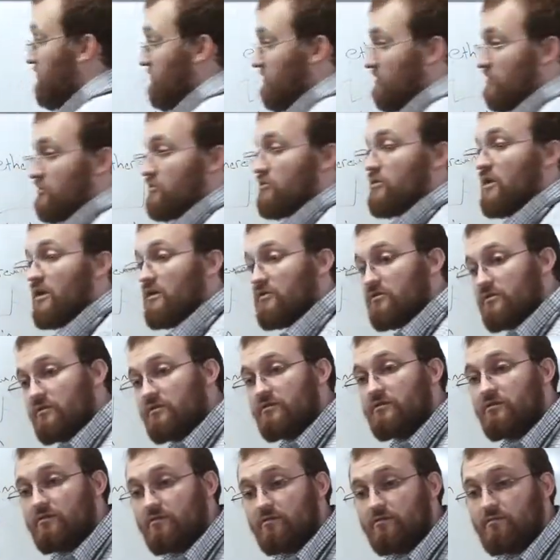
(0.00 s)
as
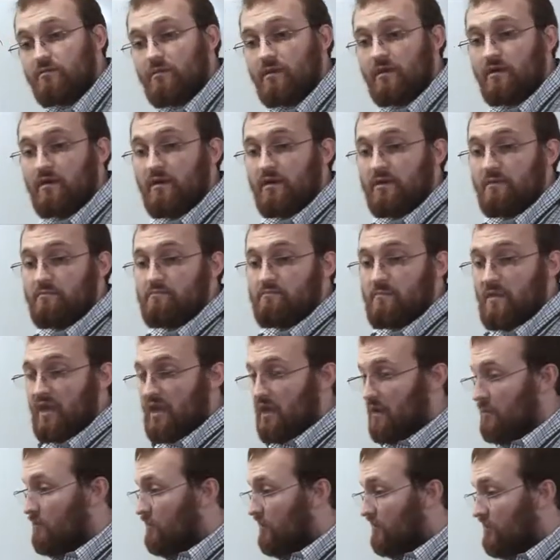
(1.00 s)
exchanges,
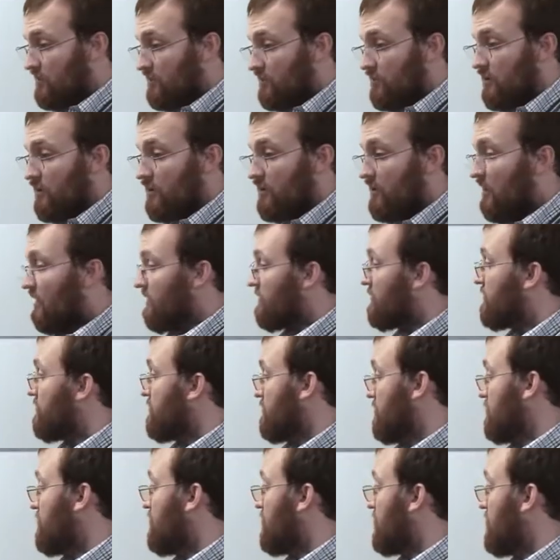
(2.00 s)
but there are
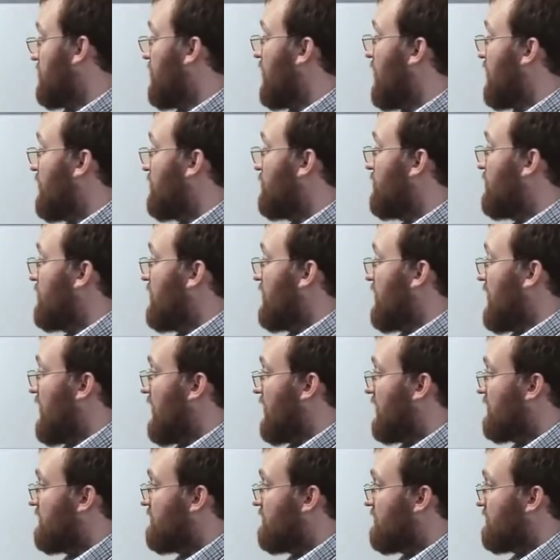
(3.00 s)
others who could come,
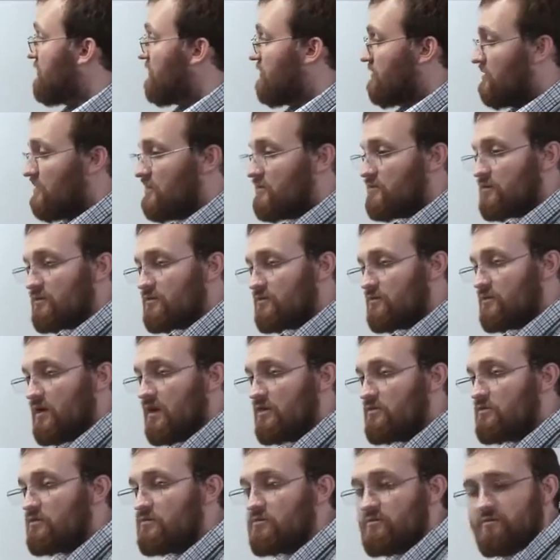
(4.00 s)
and these
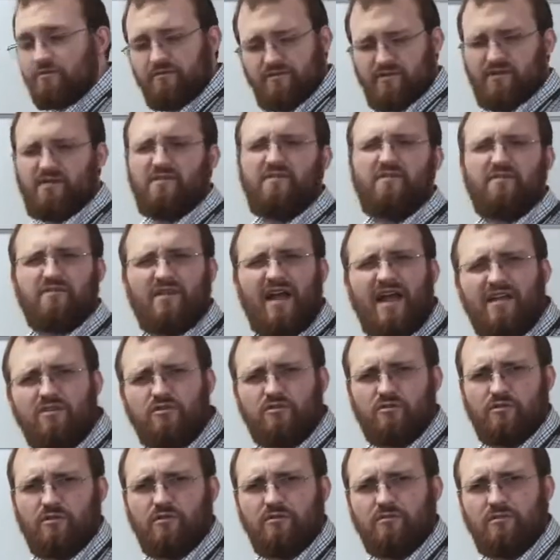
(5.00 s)
exchanges are very
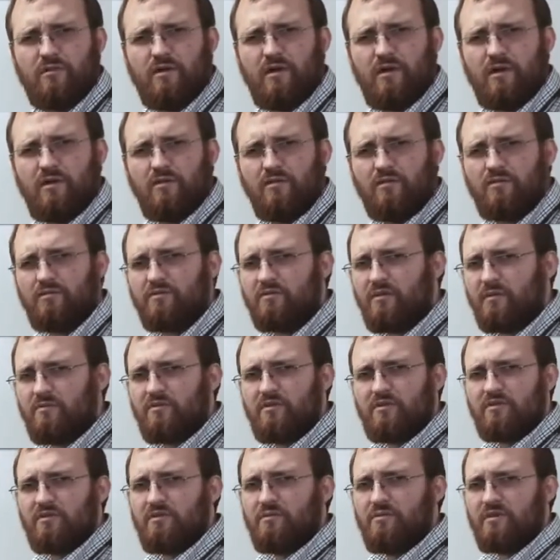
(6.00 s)
fragile. They're
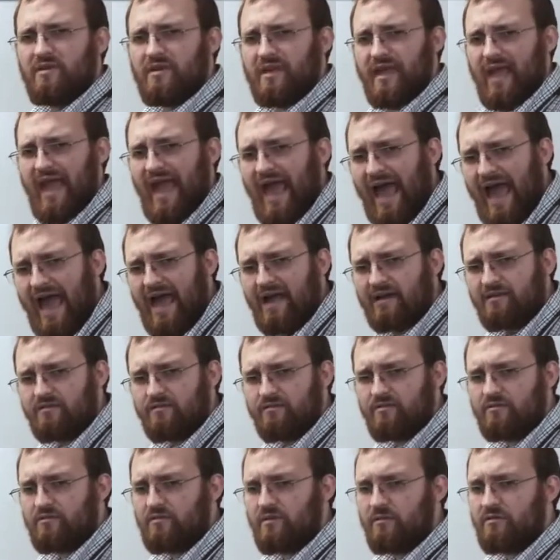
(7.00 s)
subject to being hacked,
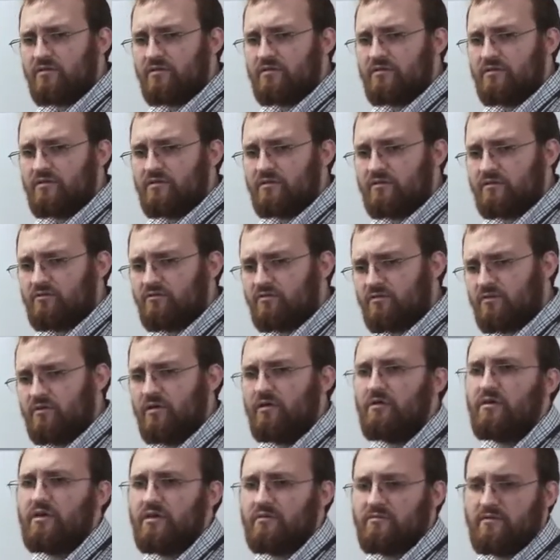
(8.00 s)
they're subject to
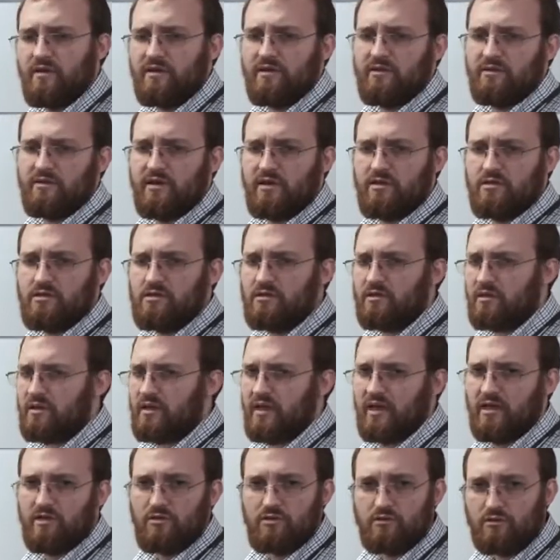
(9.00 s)
draconian regulation.
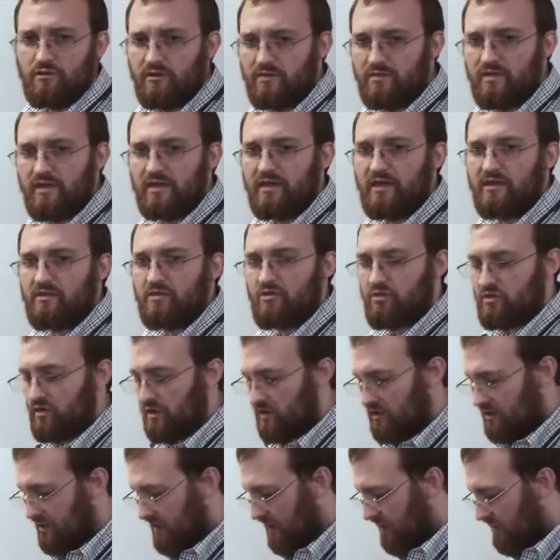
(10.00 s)
Occasionally they get
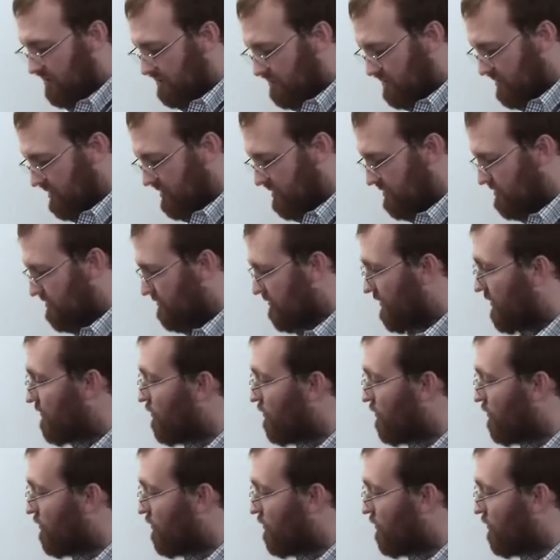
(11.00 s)
shut down because of